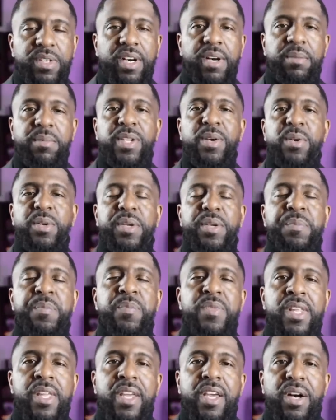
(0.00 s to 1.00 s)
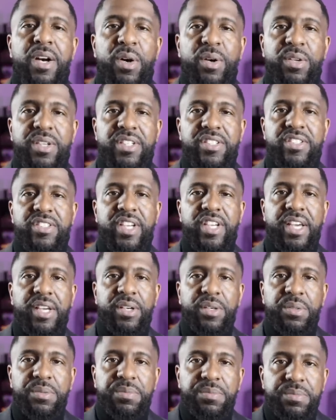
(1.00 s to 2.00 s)
uploaded on this
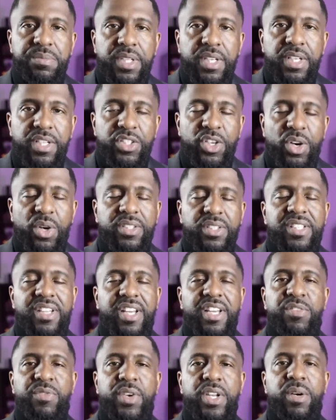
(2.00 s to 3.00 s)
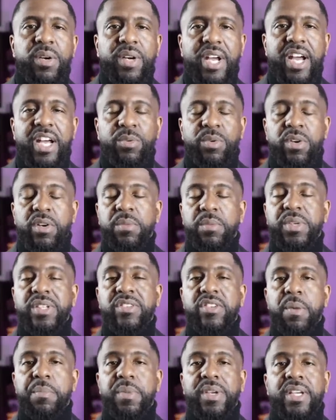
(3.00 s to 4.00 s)
channel. So on today's video, guys, we're gonna be
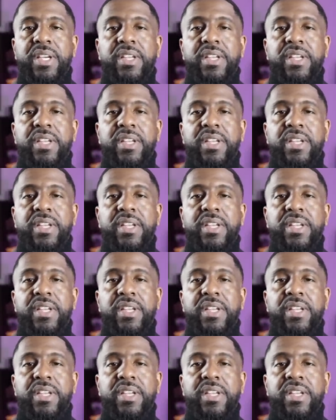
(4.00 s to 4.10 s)
jumping